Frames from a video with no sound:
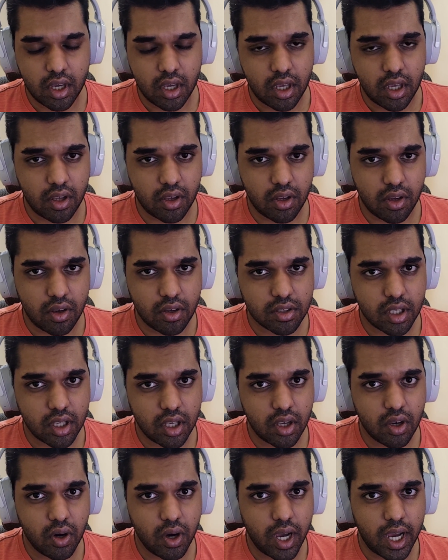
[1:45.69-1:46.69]
you're using
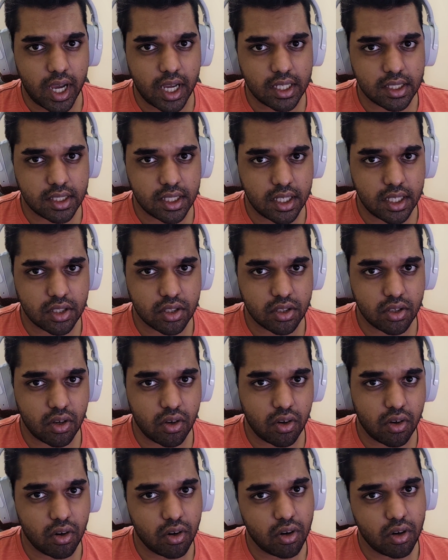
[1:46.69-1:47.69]
your assets,
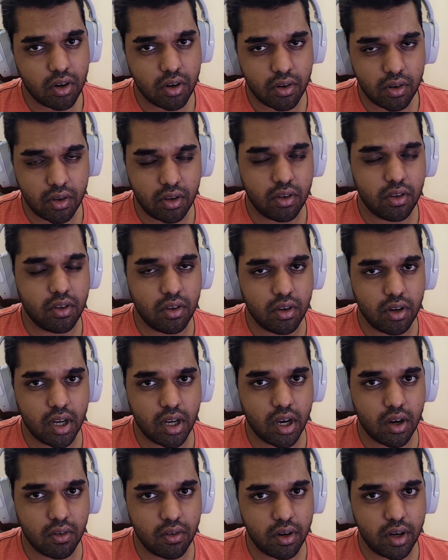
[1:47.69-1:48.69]
or you're
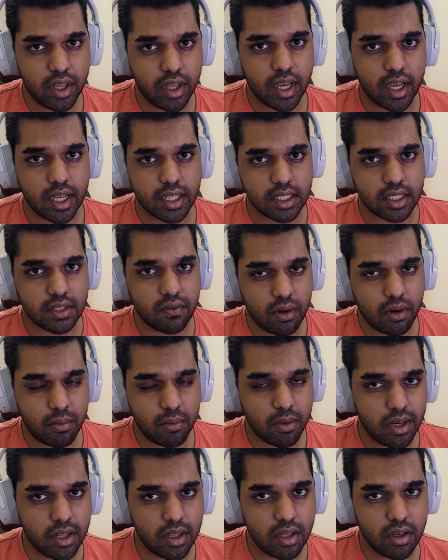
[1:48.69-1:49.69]
downloading assets from
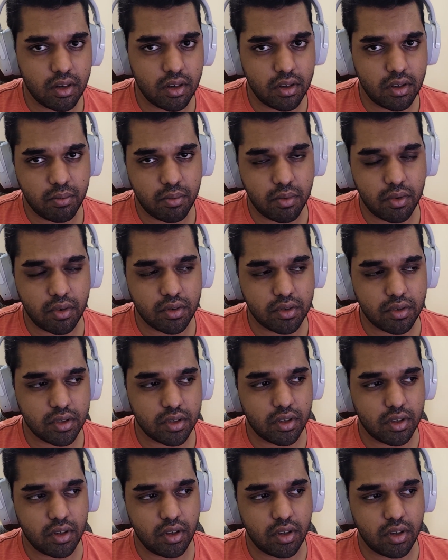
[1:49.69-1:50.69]
another person,
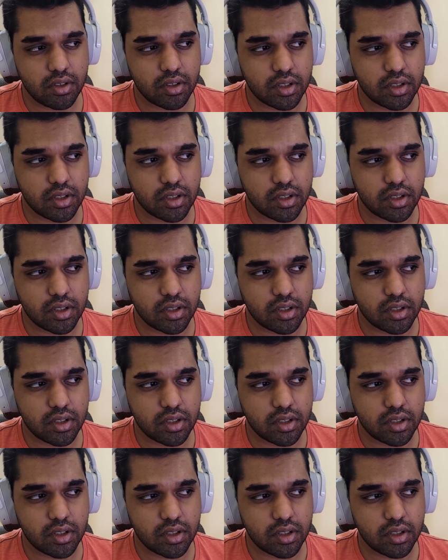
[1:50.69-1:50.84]
or you're